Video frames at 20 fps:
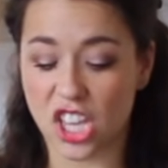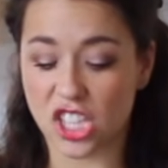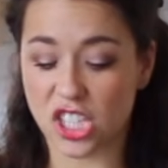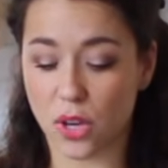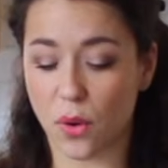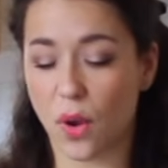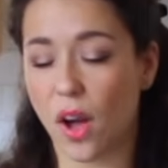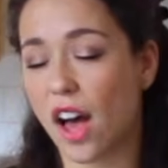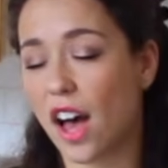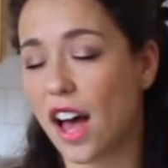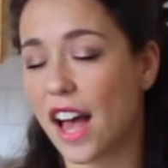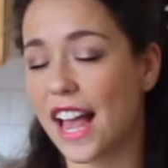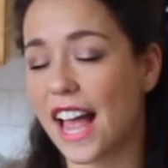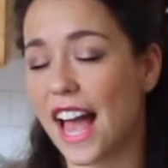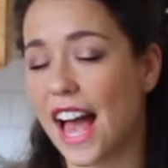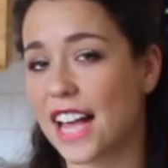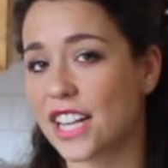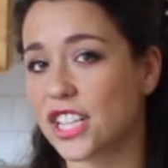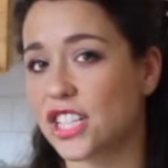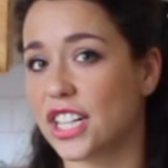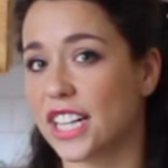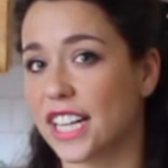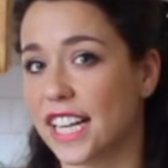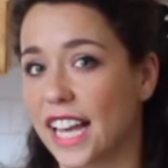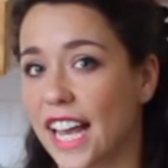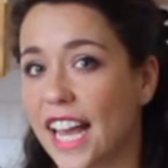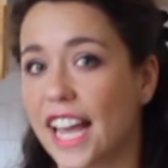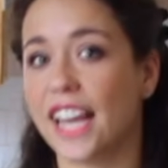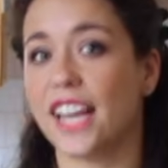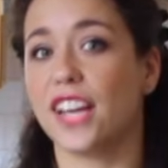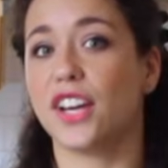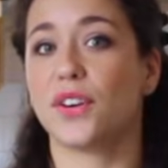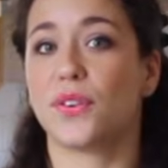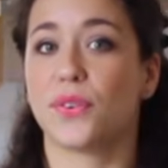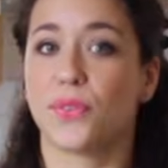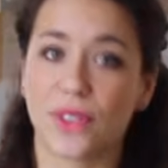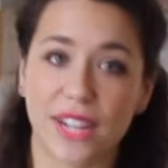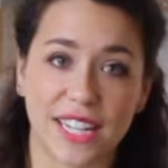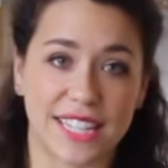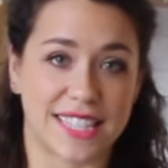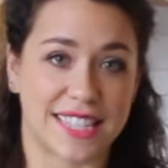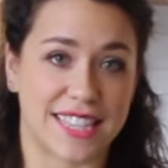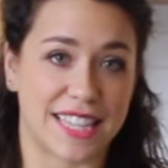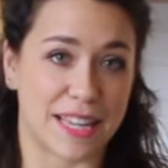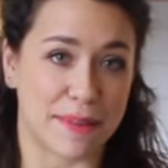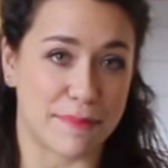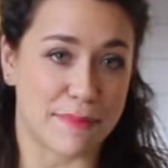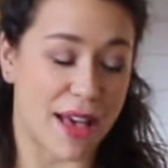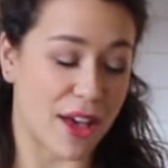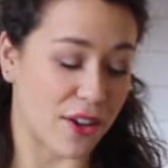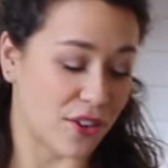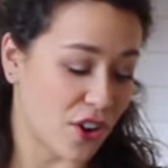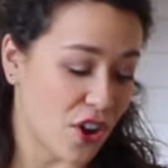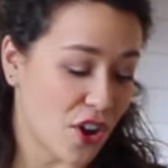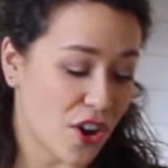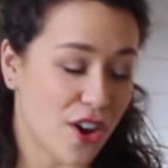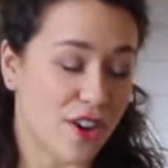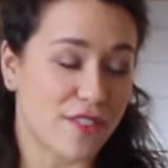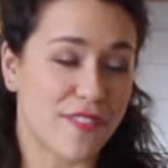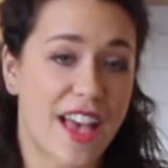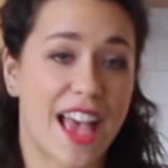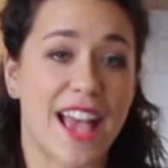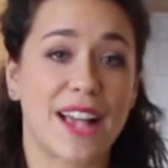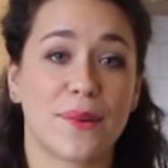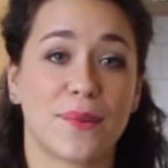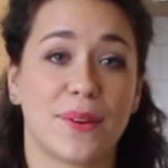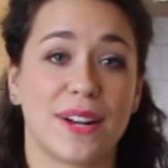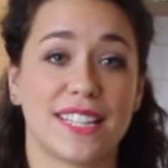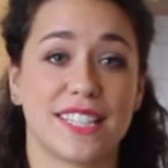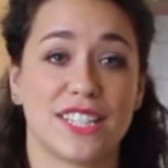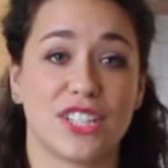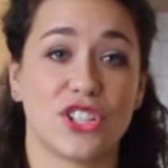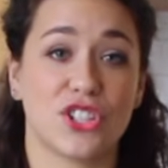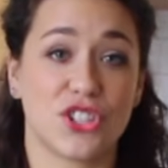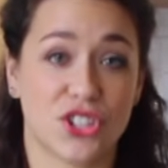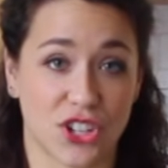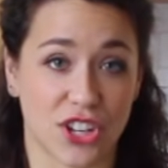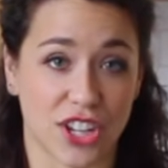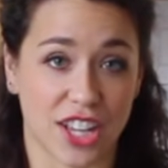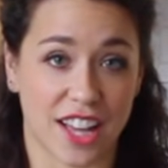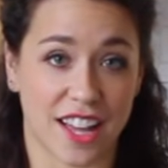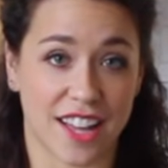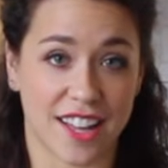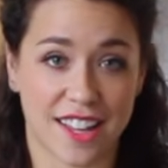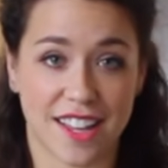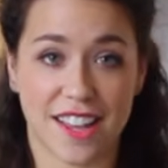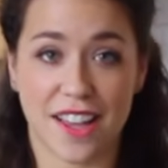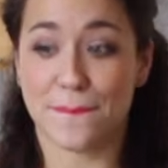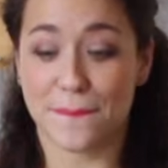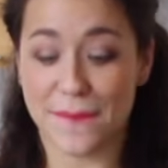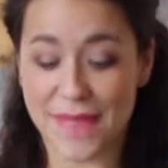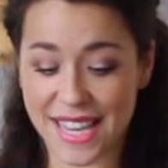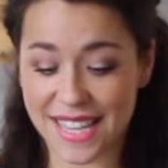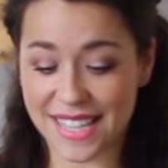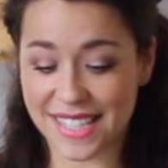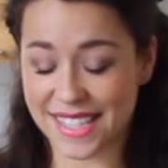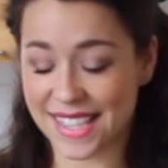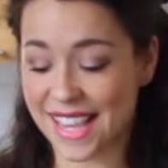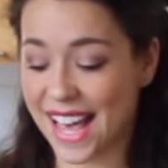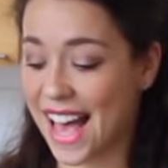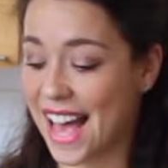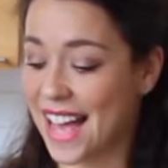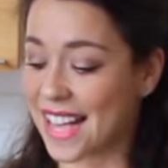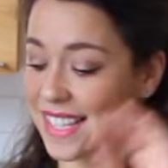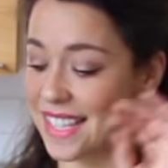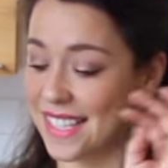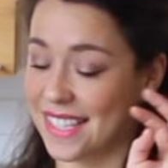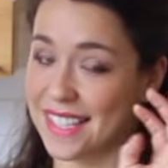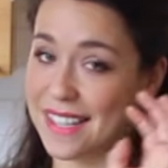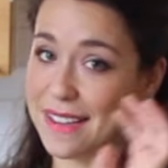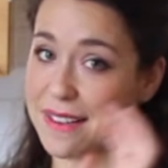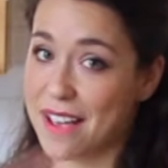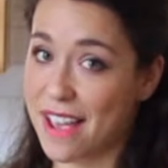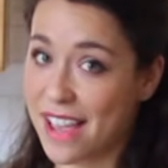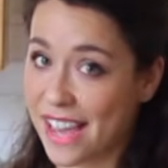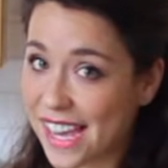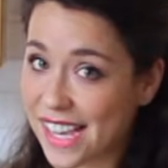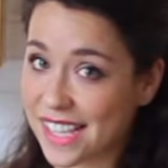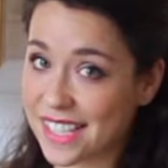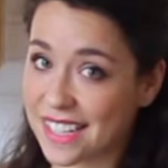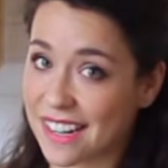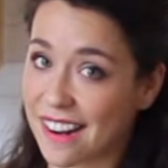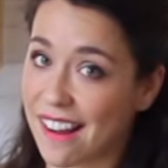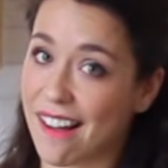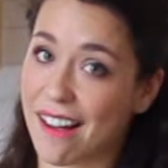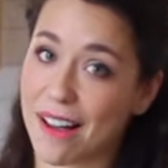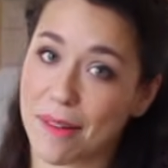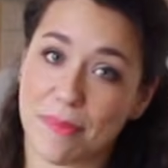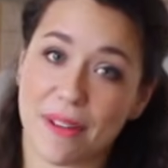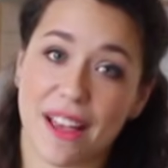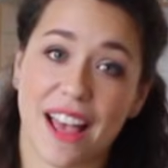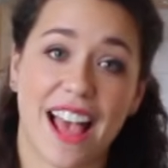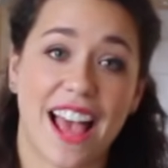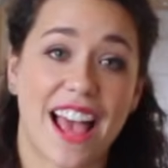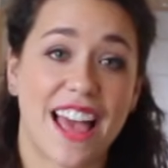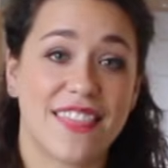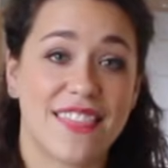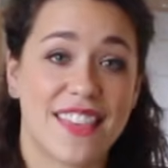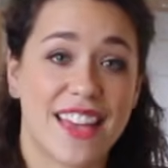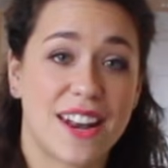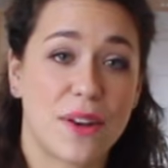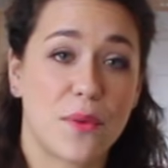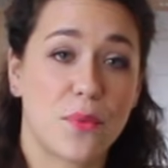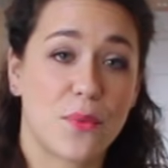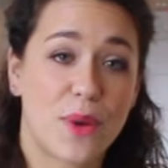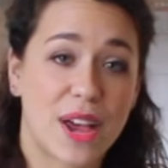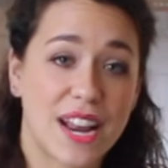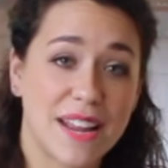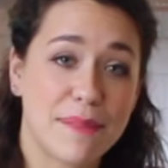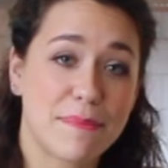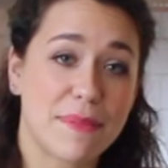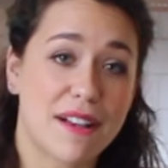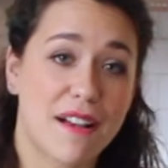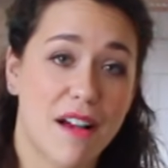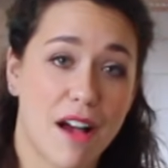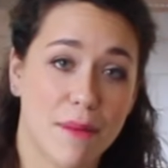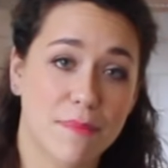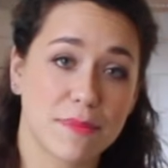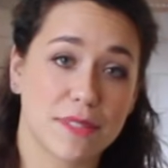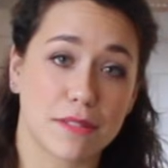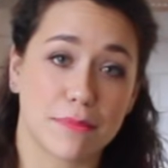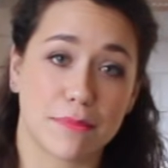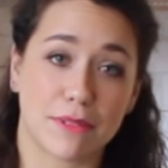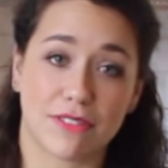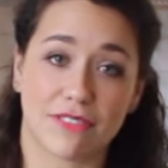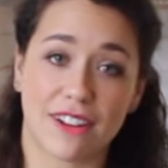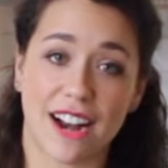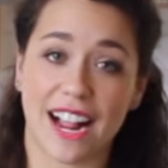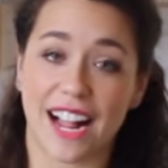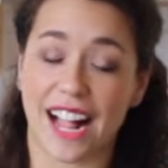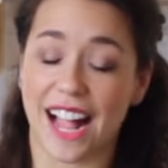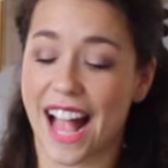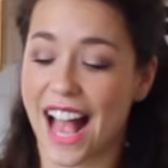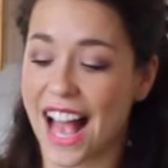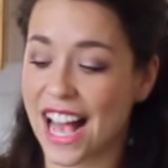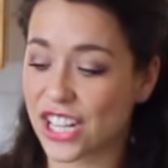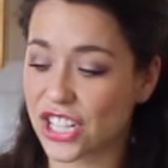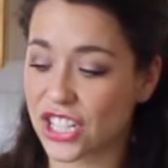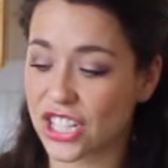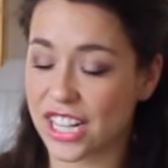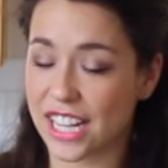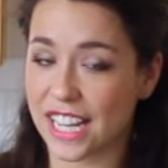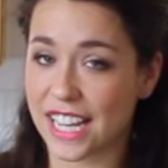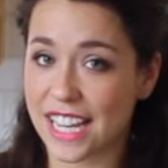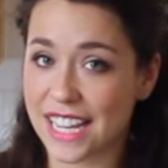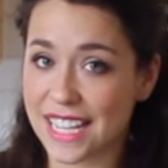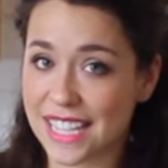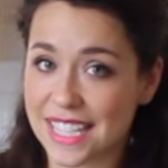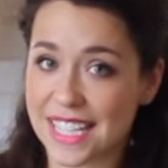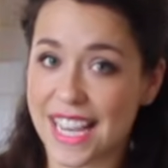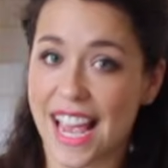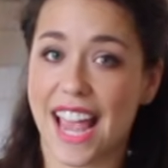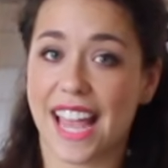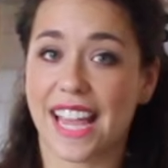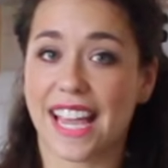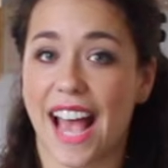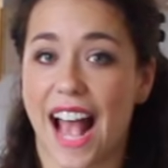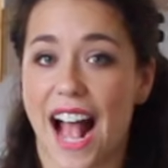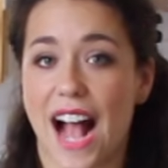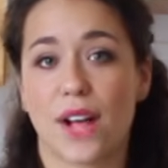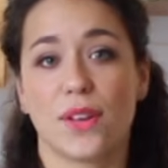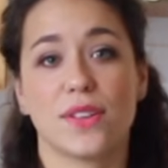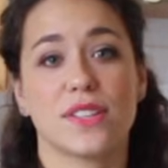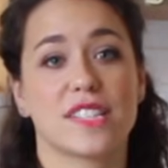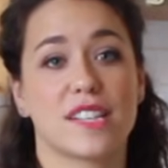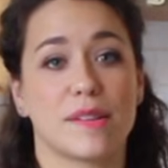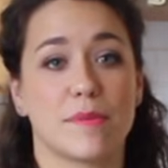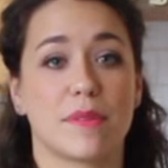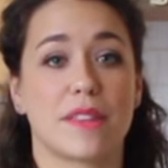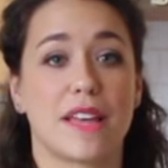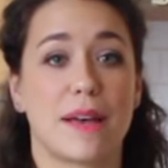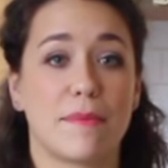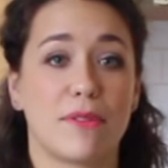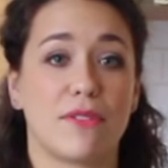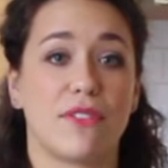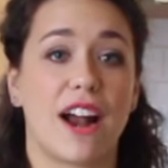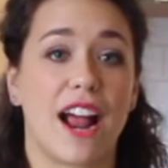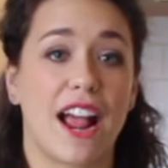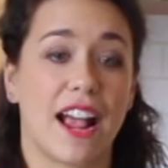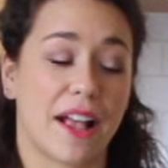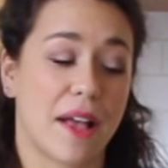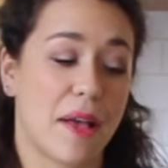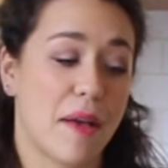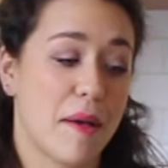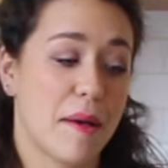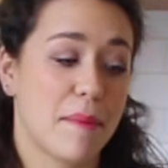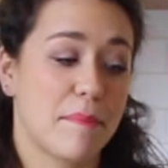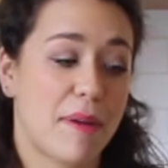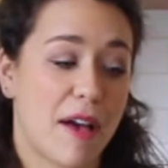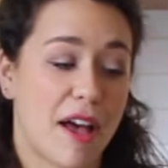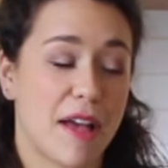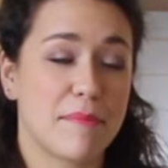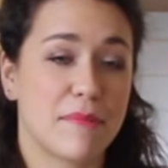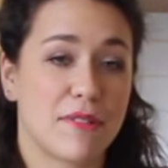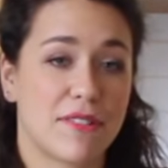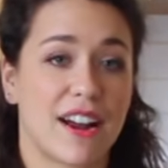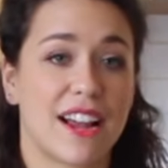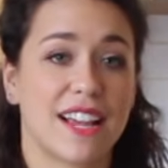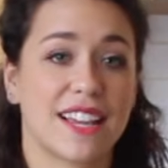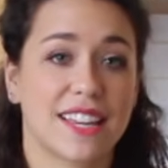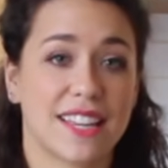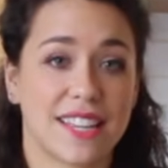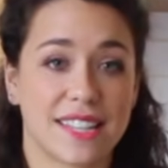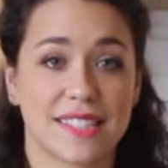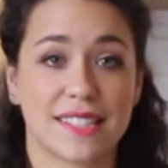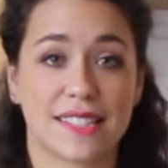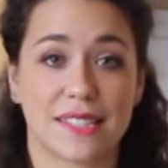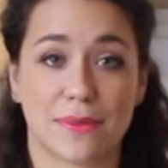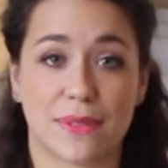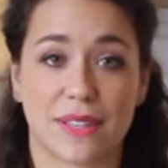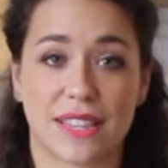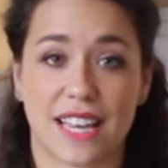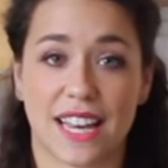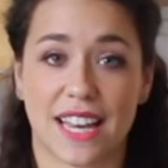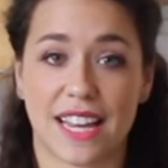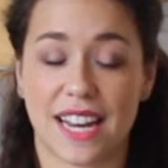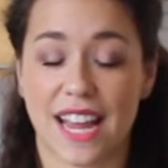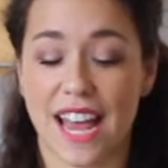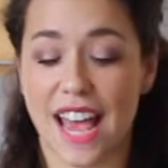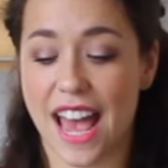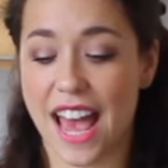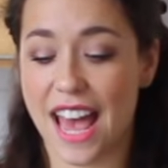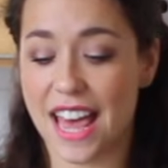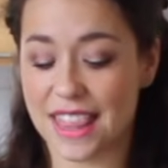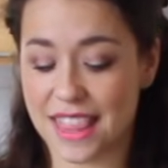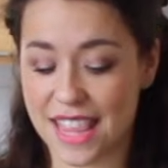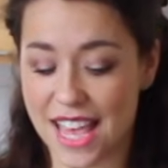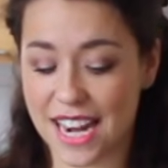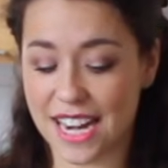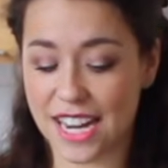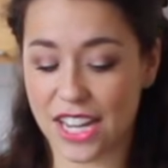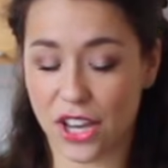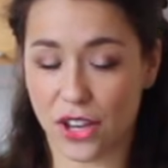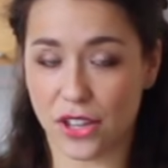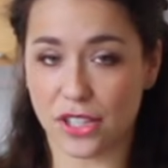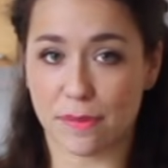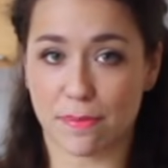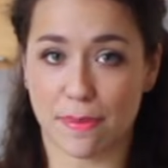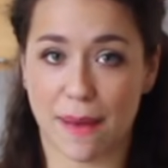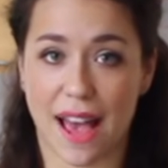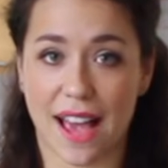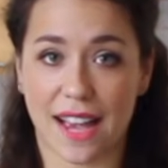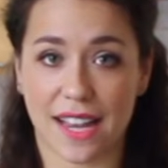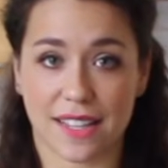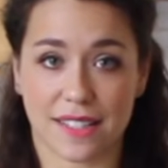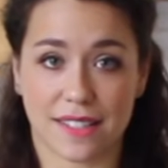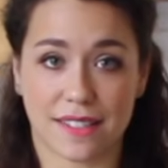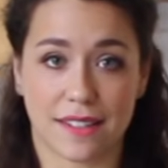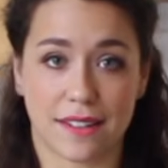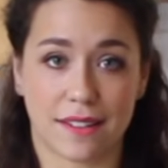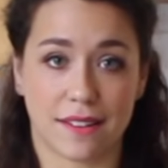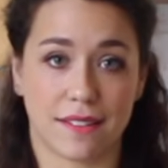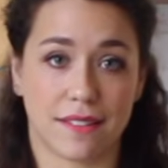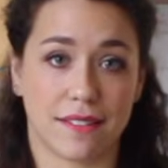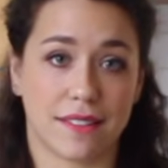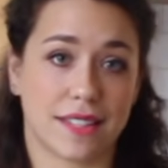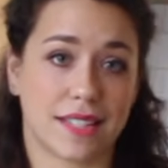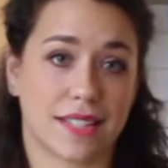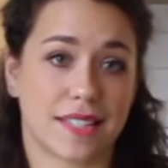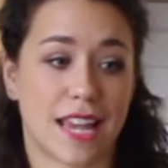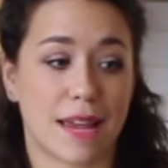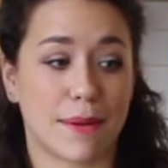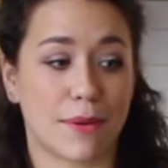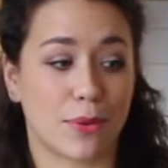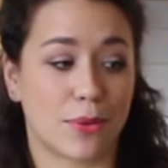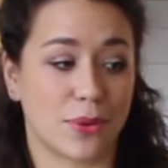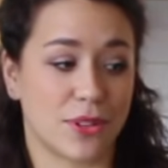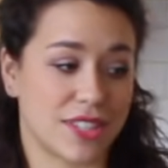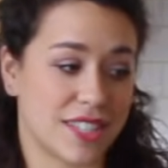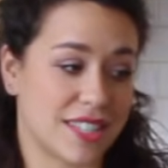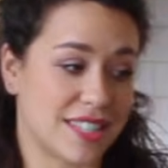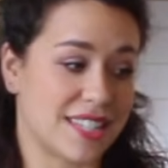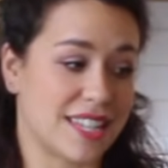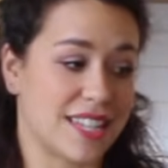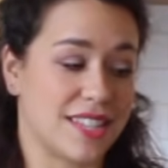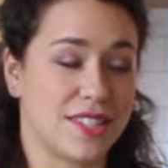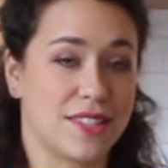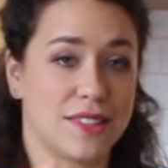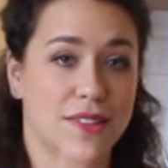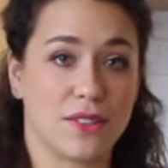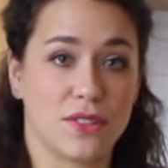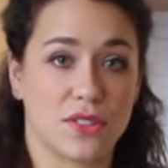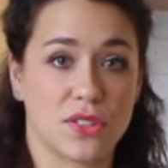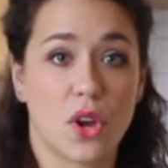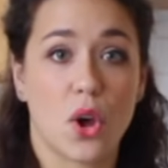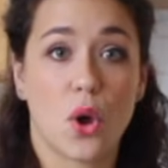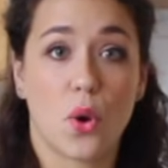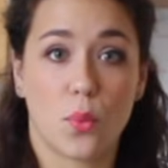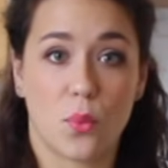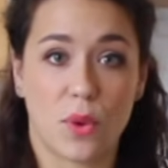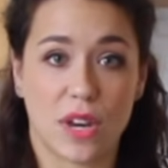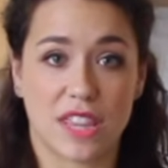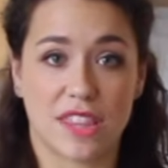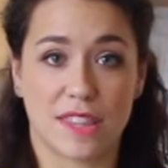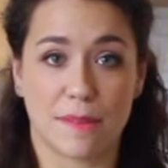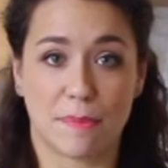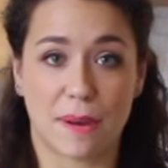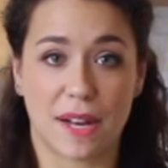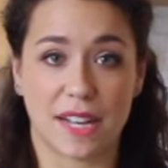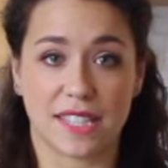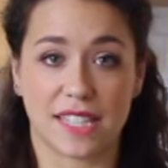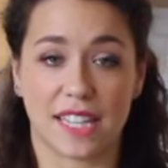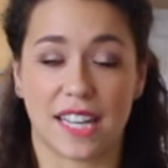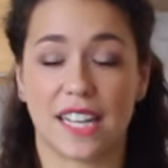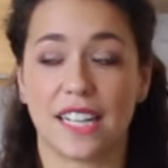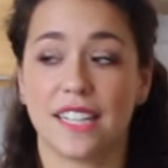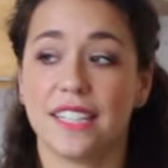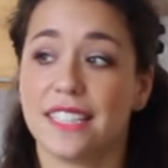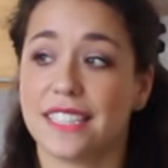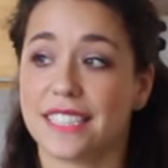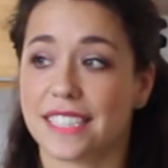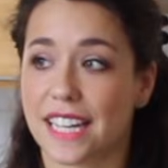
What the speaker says: So I actually increase the amount of egg white and sugar, mix that, heat it up, and then when it becomes a meringue, I actually take out some of that meringue, pipe meringue kisses with it, and then it goes back to the same quantity to use with the butter.